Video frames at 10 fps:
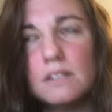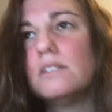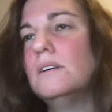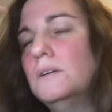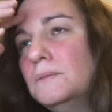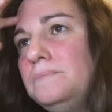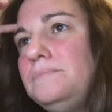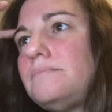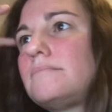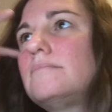So
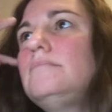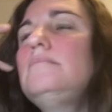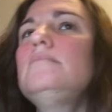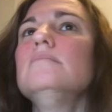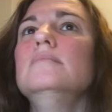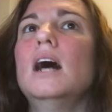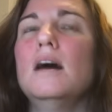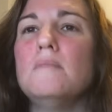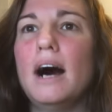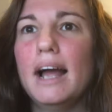
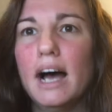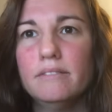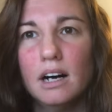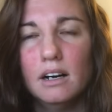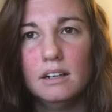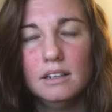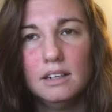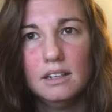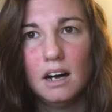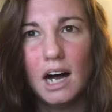I have a
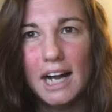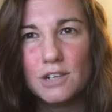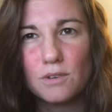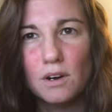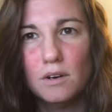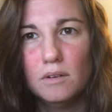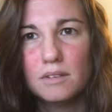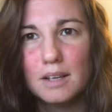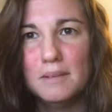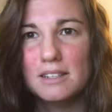hydro,
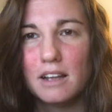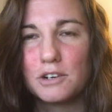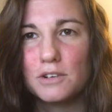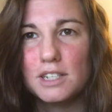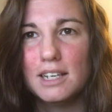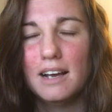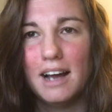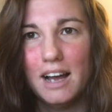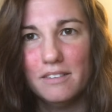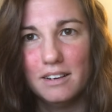that means electricity. I
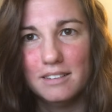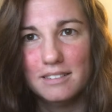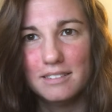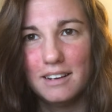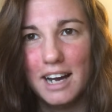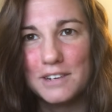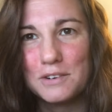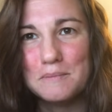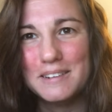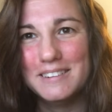have a
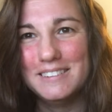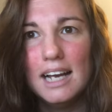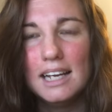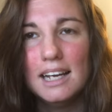hydro bill.